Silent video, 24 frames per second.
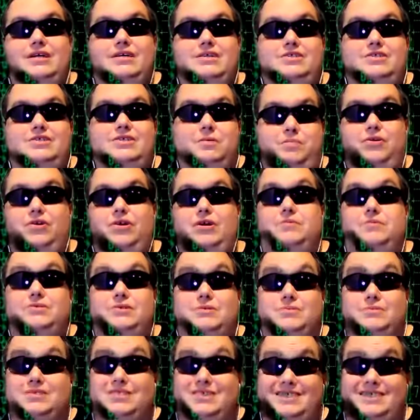to put up
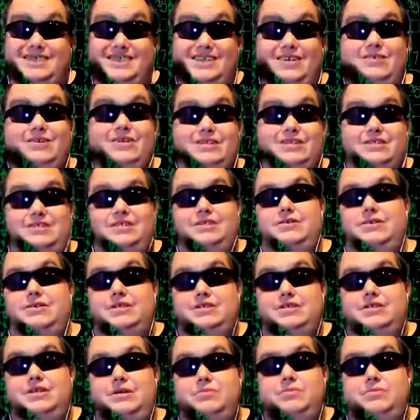some serious,
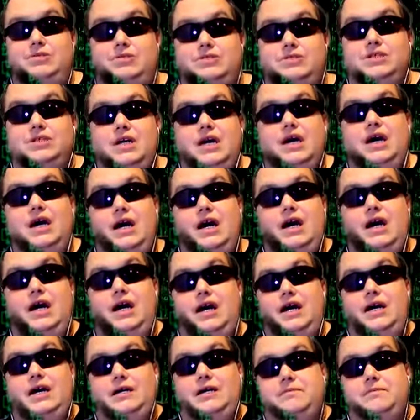serious numbers.
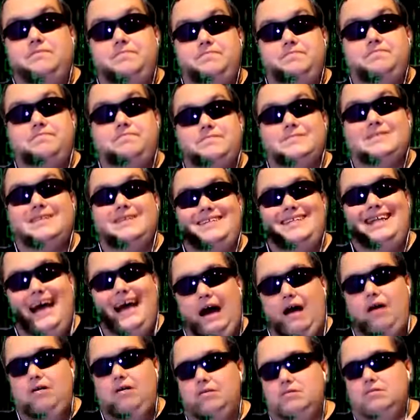Now